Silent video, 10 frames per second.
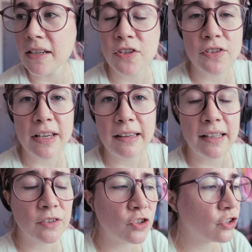I just ate
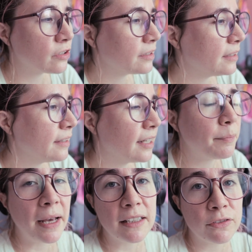lunch,
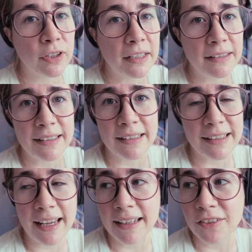and past Fran did it
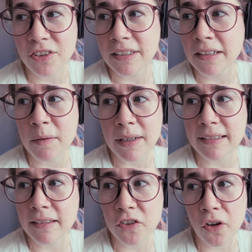again. She did an
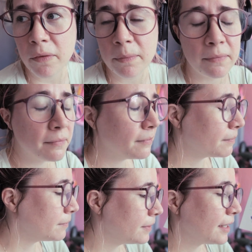amazing job,
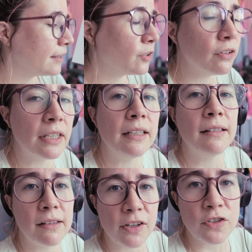like,
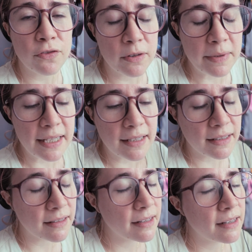cooking lunch for
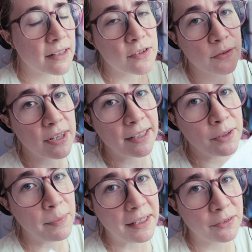me. So
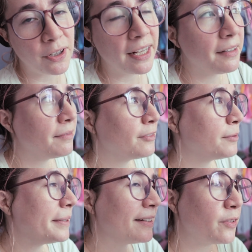thank you, past Fran,
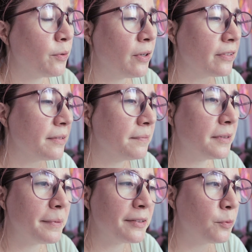for being so
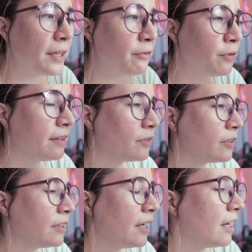awesome, the best wife
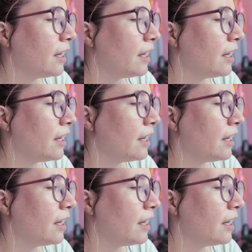ever.